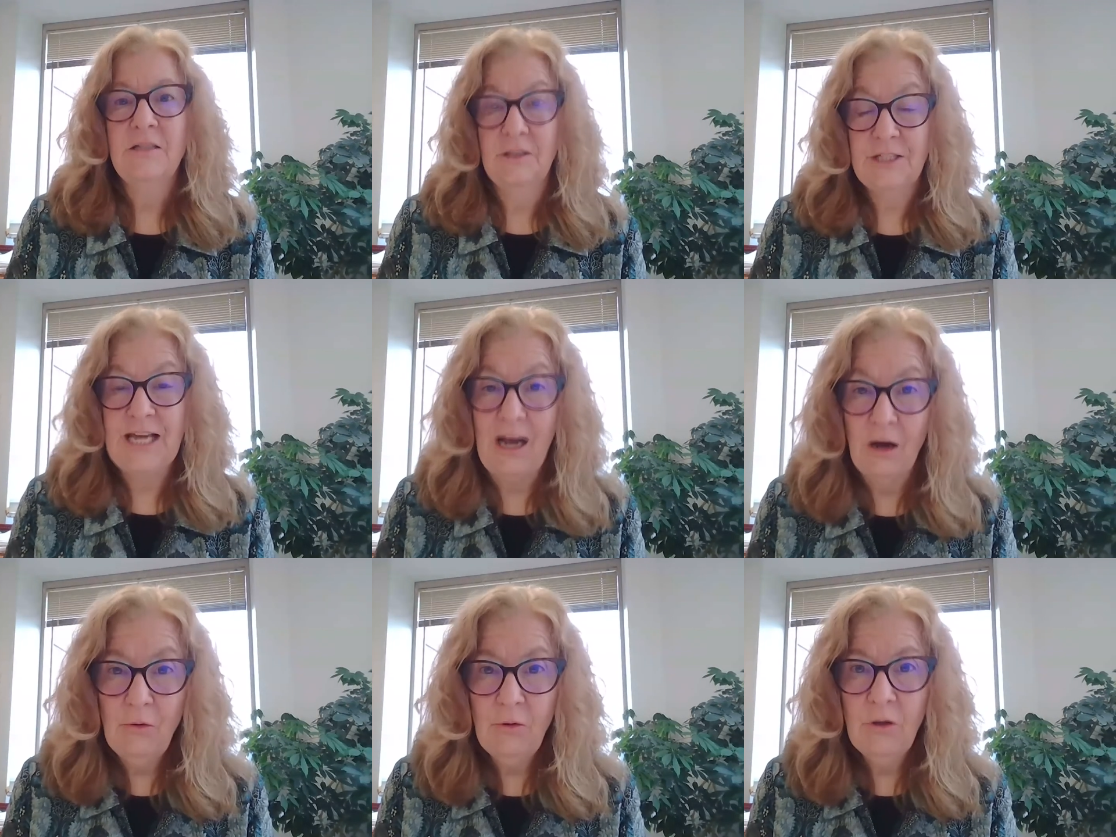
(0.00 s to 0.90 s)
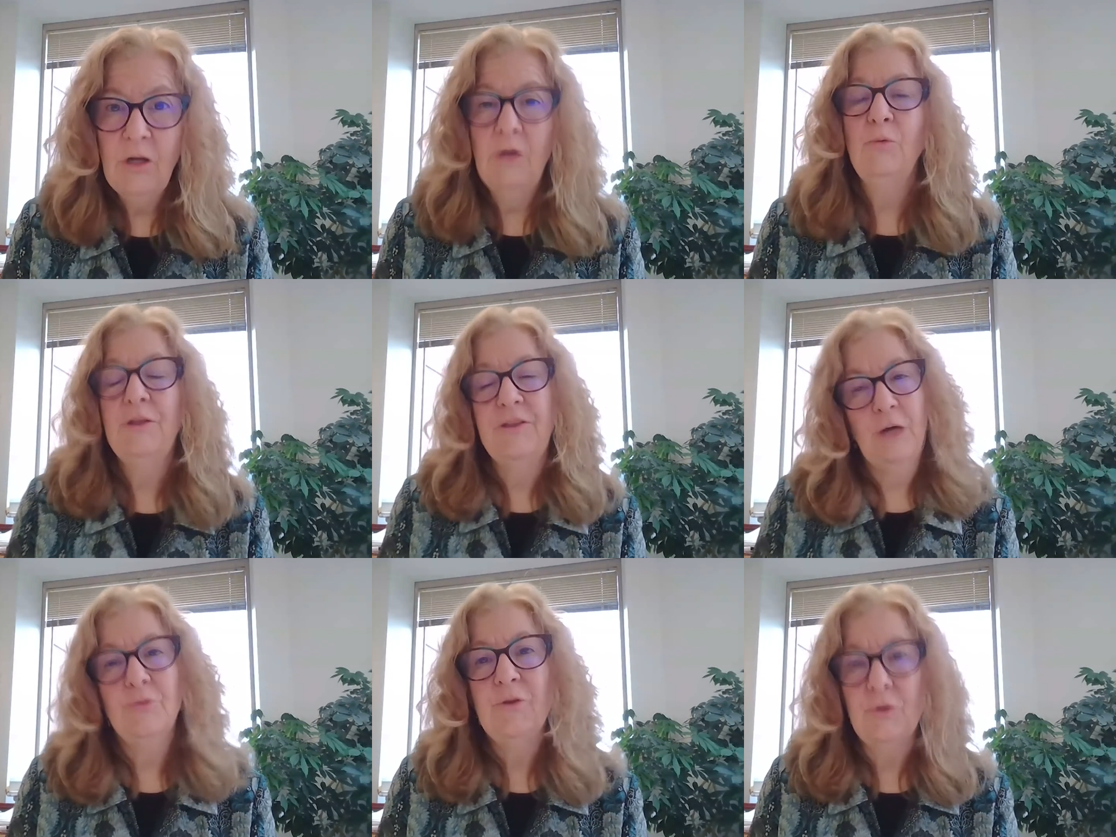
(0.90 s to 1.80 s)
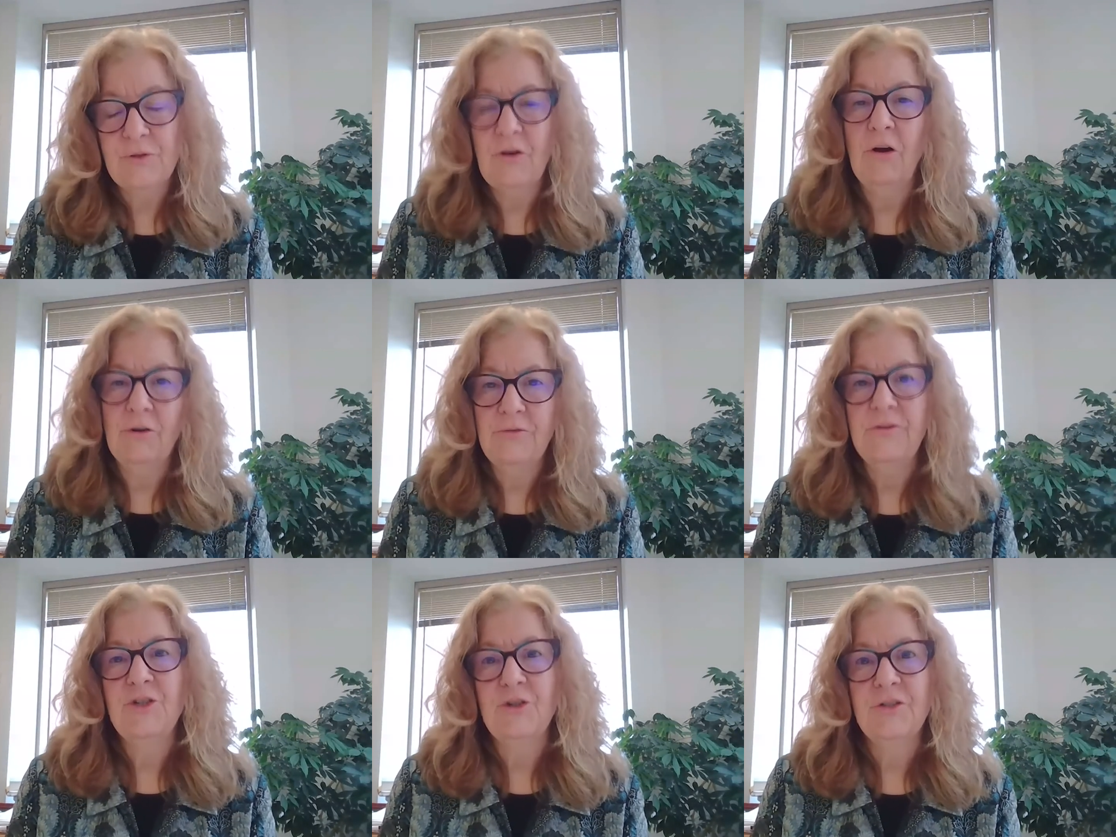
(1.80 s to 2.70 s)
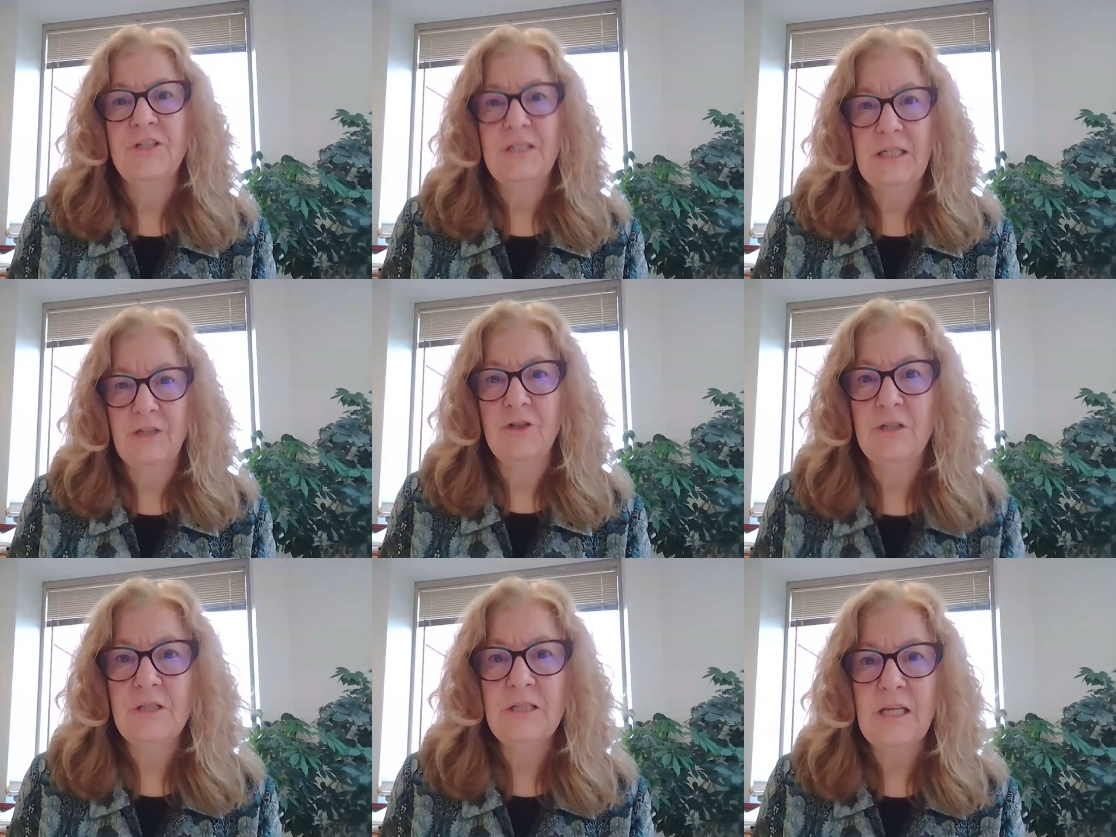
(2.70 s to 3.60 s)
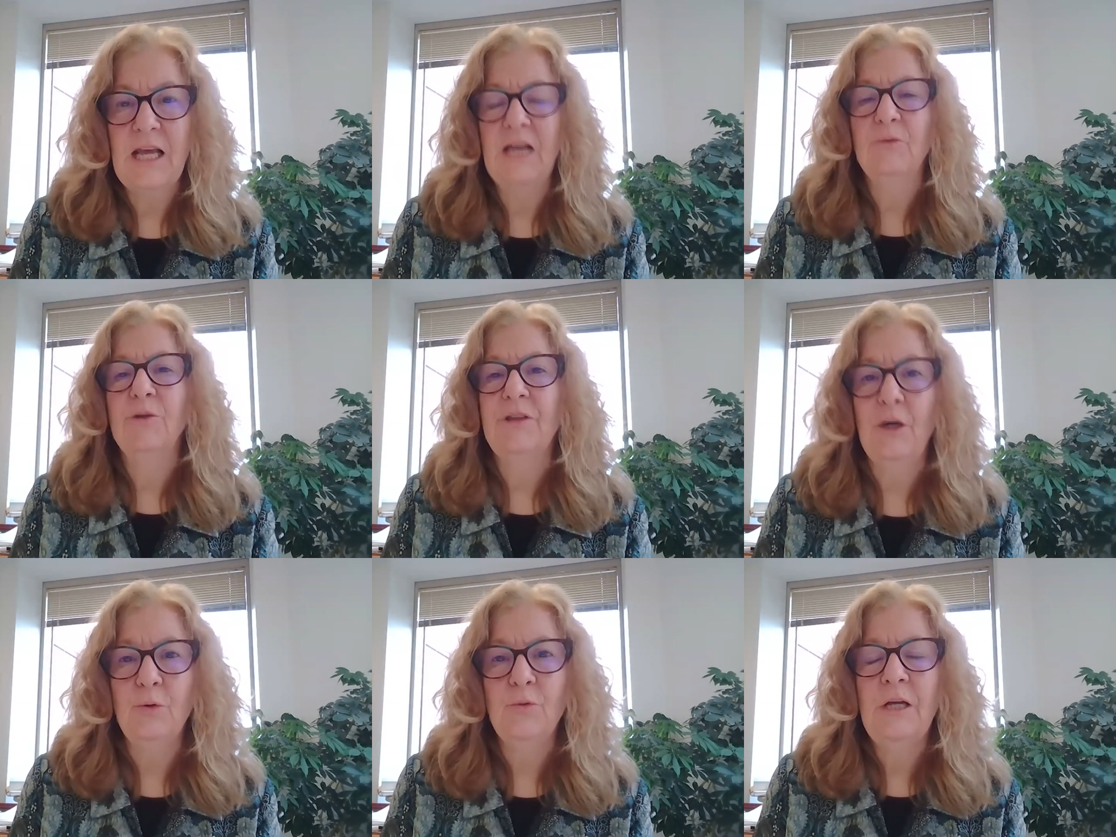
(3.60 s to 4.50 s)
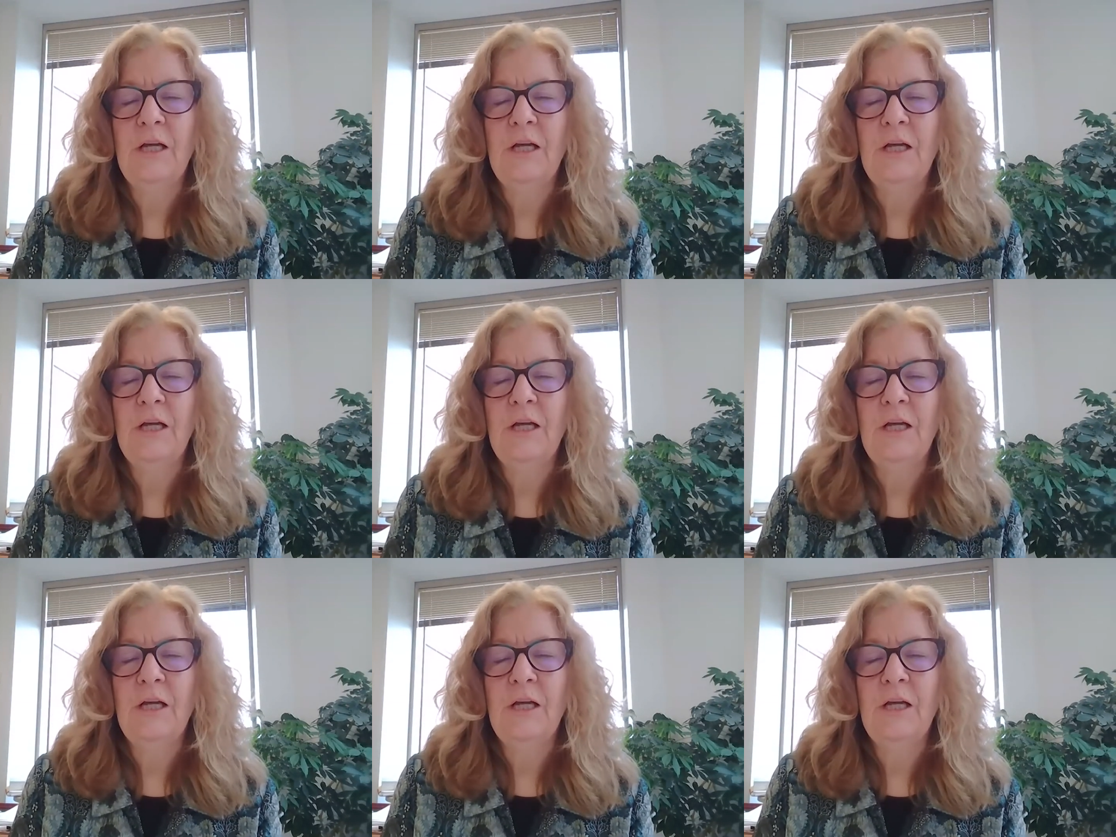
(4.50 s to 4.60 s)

till now without those artificial distinctions and without